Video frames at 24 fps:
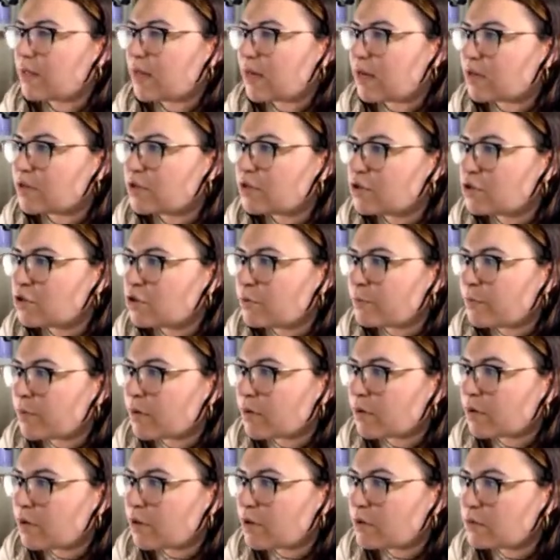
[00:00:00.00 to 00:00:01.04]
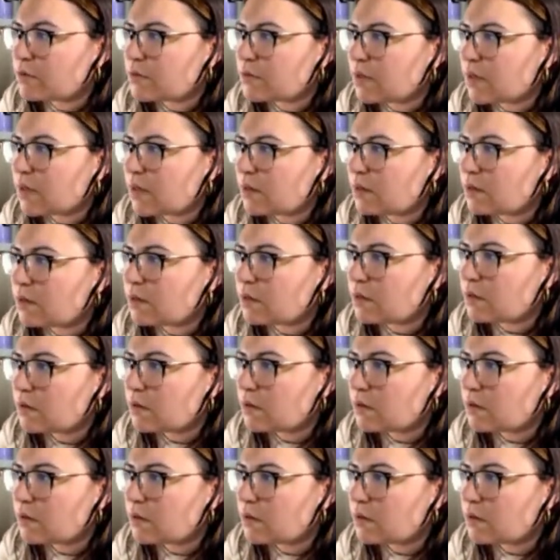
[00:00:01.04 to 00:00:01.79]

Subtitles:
like a super close in